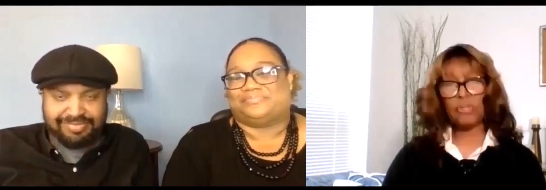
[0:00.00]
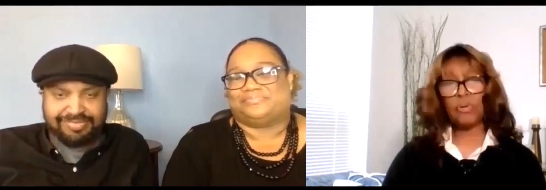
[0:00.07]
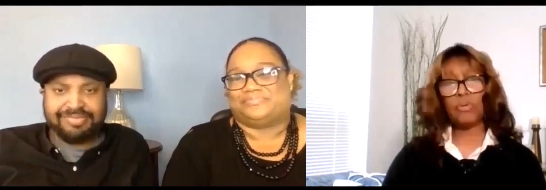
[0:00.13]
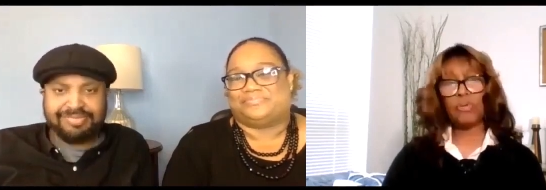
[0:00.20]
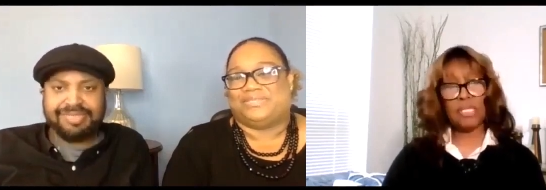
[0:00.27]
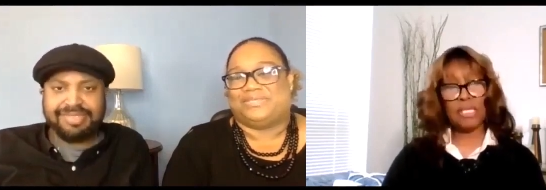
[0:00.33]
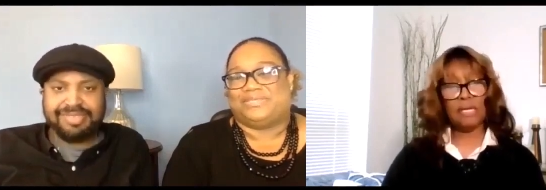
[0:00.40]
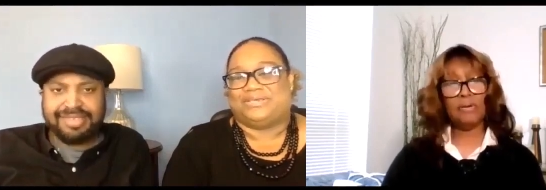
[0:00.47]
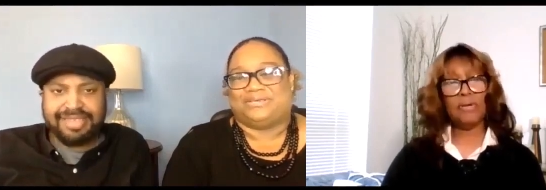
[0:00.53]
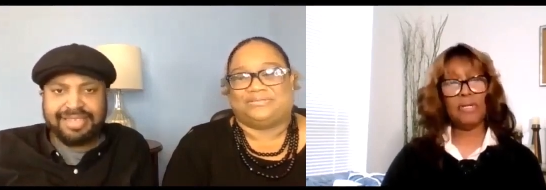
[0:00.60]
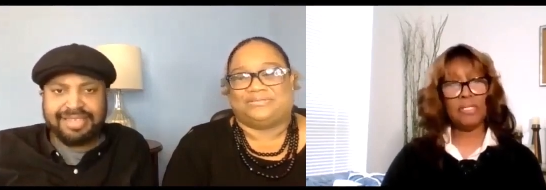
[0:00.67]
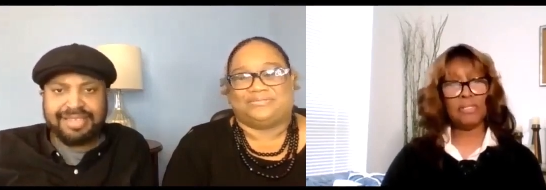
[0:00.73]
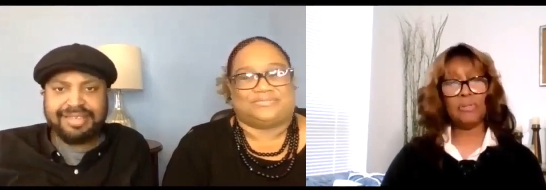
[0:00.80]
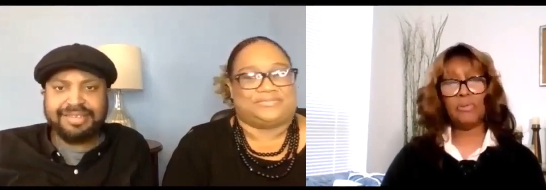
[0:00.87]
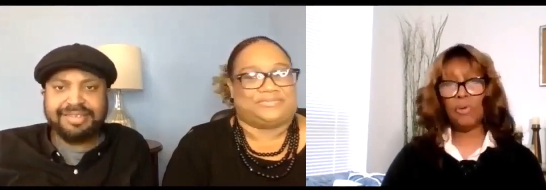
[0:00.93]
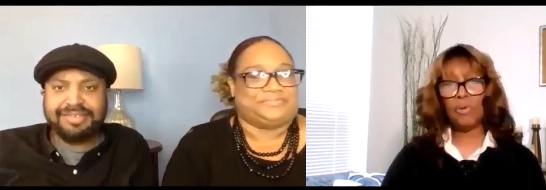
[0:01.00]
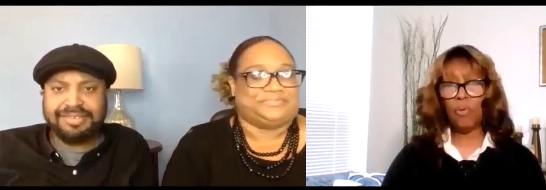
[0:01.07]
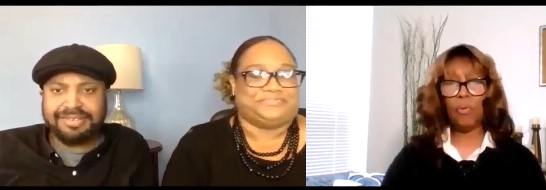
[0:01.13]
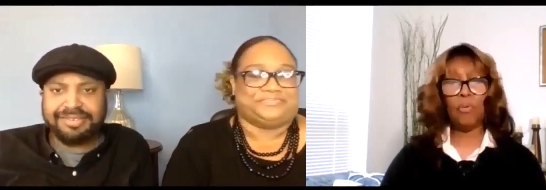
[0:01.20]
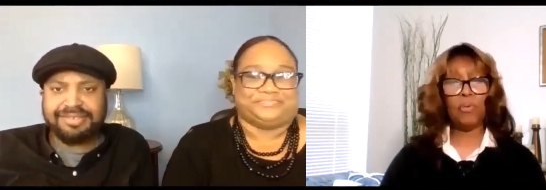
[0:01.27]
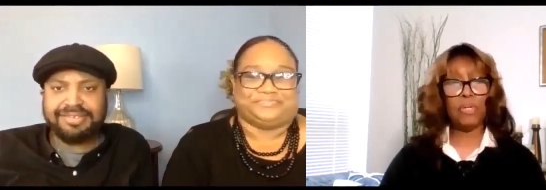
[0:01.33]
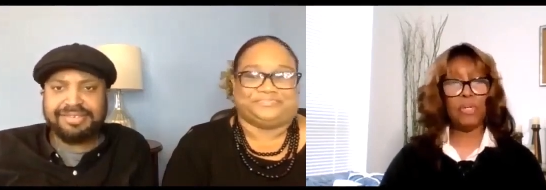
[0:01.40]
Speaker 1: So there is
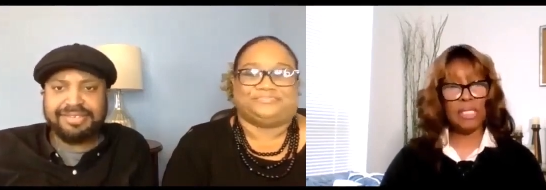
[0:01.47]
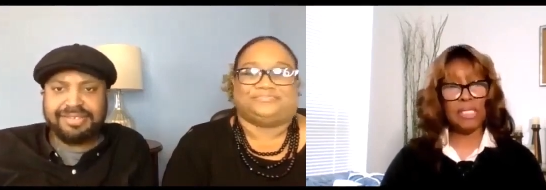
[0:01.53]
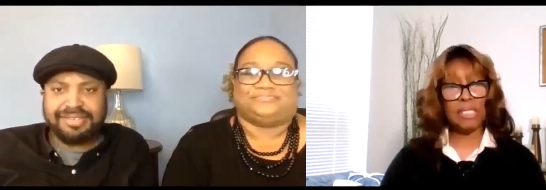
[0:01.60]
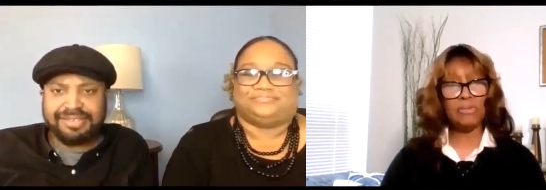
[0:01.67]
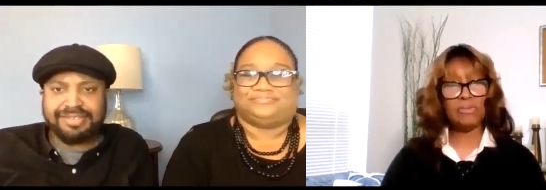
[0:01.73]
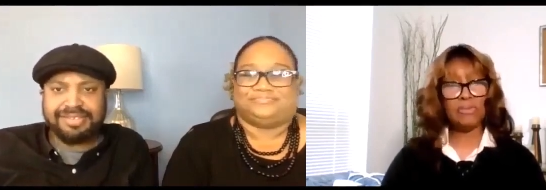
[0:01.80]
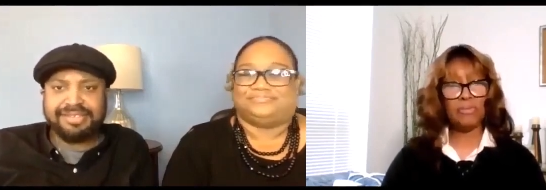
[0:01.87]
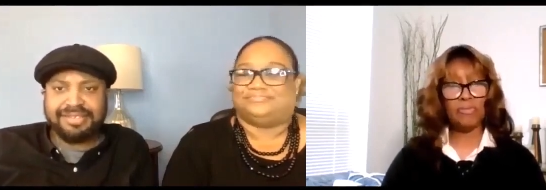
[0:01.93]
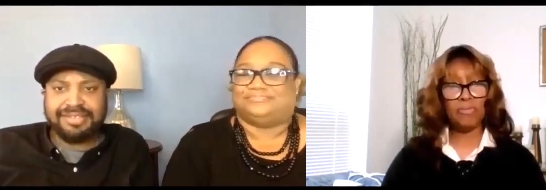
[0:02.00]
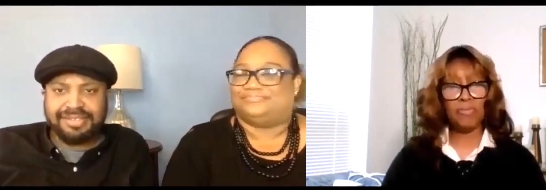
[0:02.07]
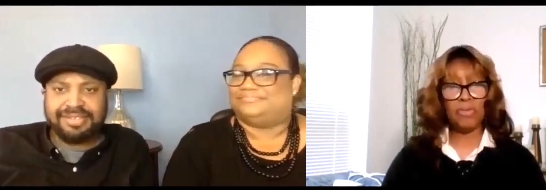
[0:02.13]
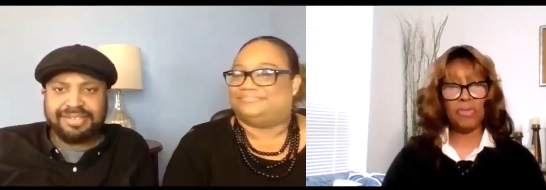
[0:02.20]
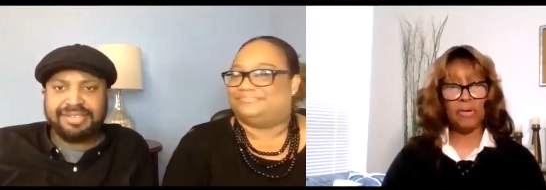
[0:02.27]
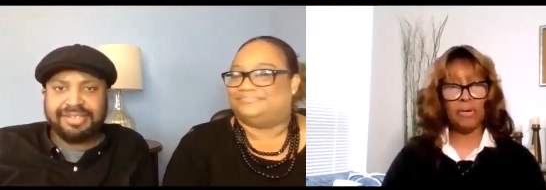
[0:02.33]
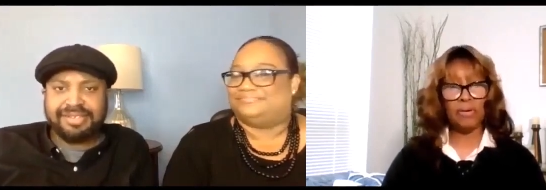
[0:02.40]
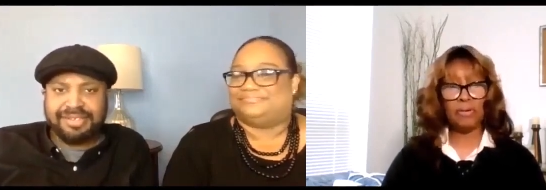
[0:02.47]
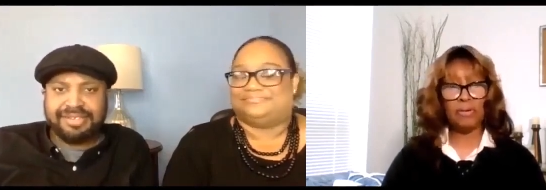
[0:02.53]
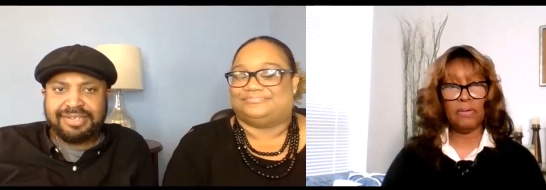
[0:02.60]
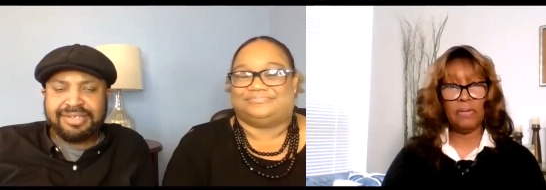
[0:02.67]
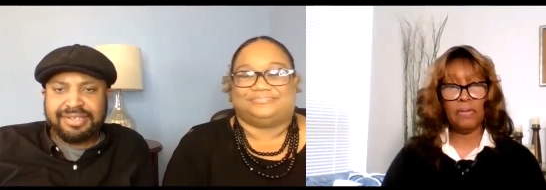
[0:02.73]
no need to fear